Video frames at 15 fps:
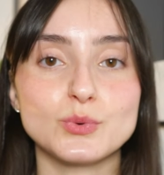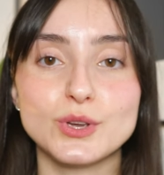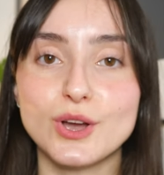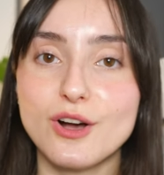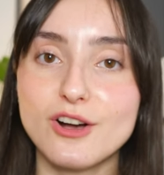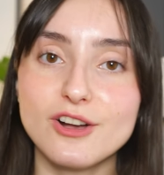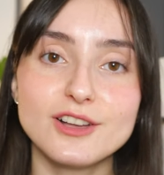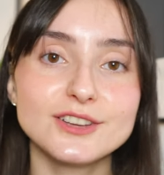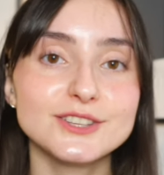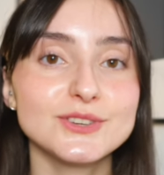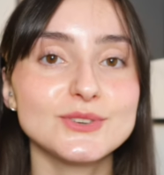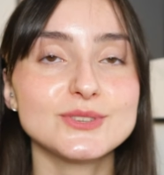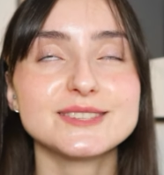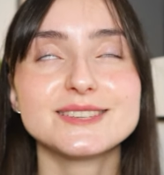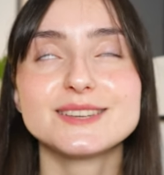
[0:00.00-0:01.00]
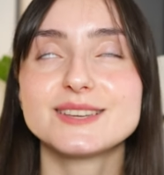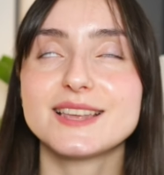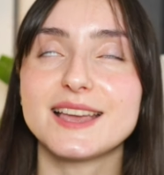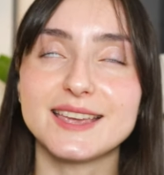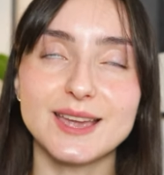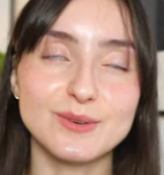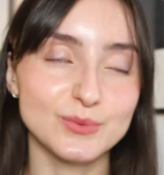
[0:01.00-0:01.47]
we all use it.
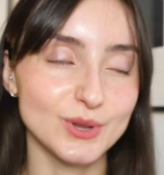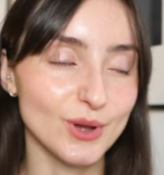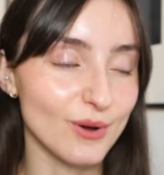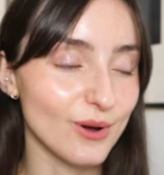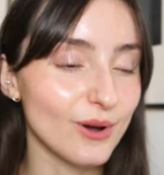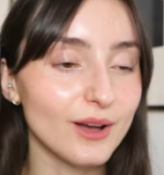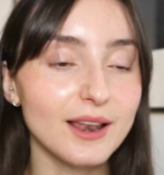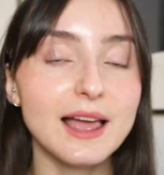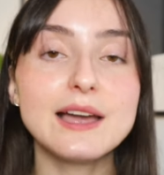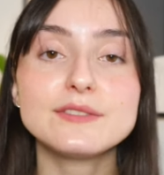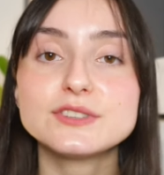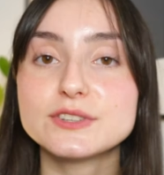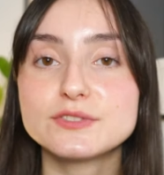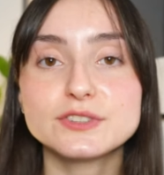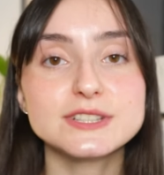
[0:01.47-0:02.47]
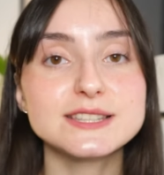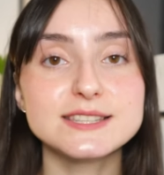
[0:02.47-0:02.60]
Again, we all have different